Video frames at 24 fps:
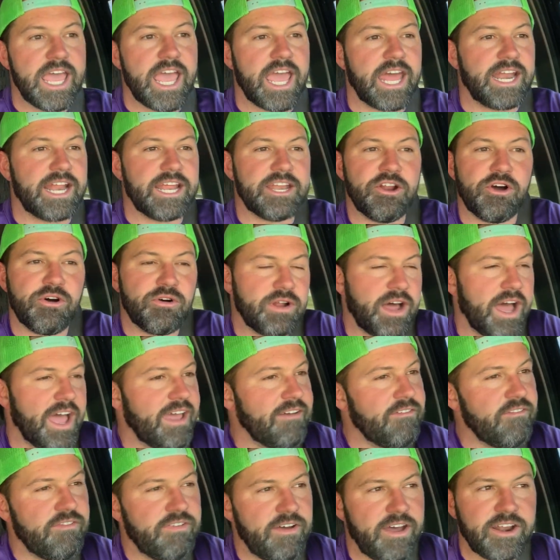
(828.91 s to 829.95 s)
And I don't, I
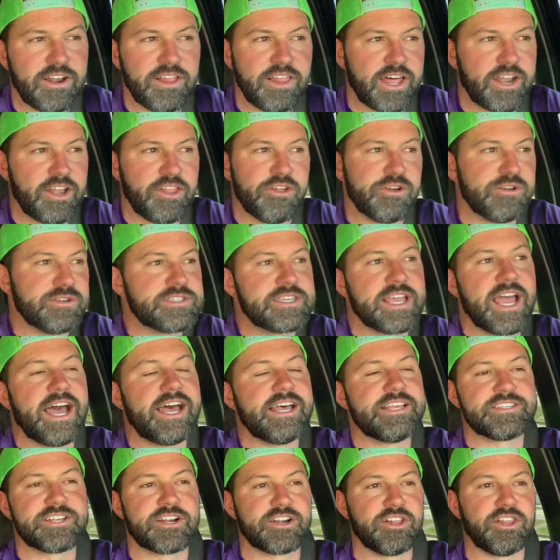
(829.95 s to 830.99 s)
haven't found a lot of those
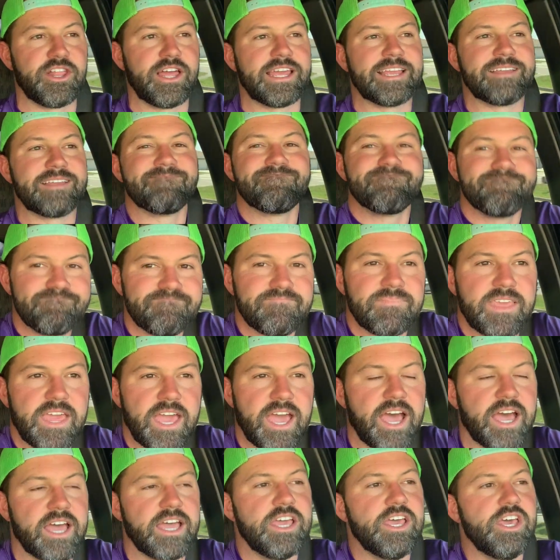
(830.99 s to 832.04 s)
guys that are like, mm,
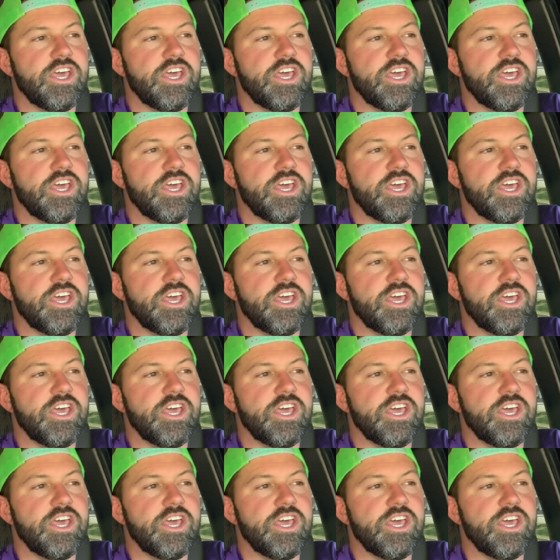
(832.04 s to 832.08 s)
yeah.